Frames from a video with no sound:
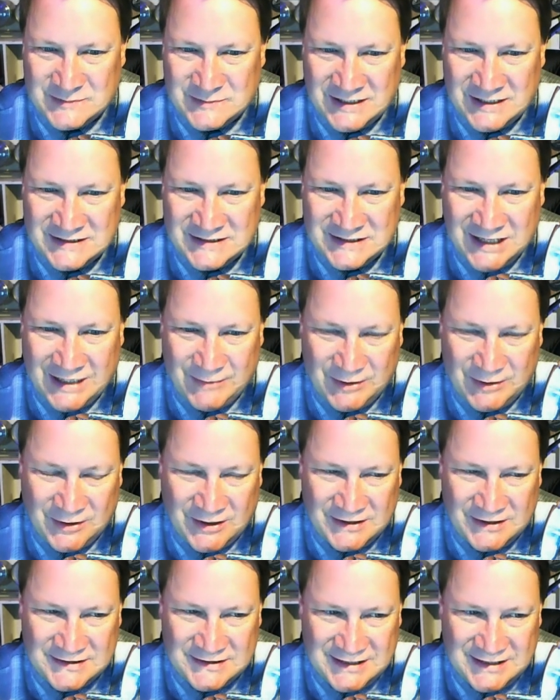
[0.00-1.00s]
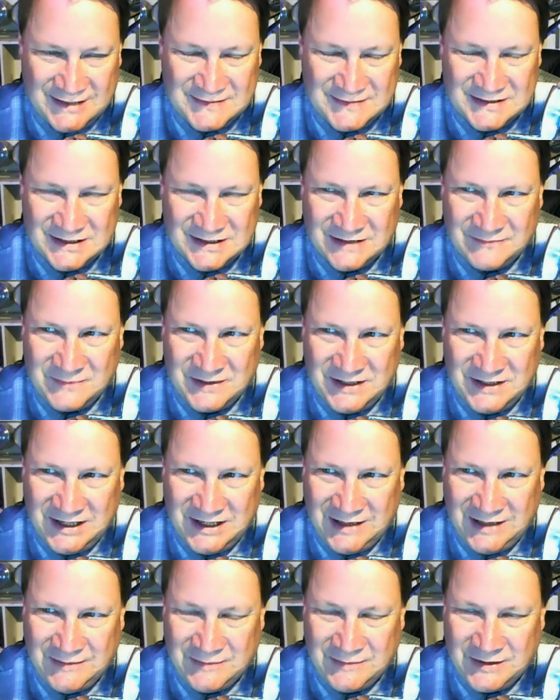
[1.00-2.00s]
But as time went on, Samsonov
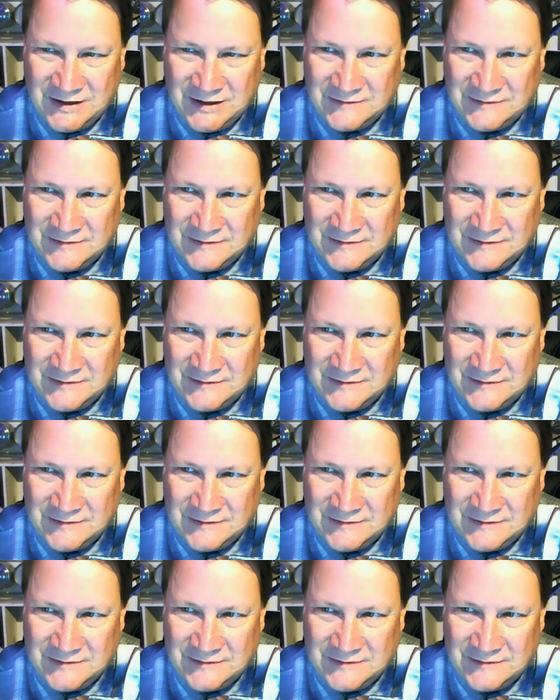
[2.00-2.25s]
became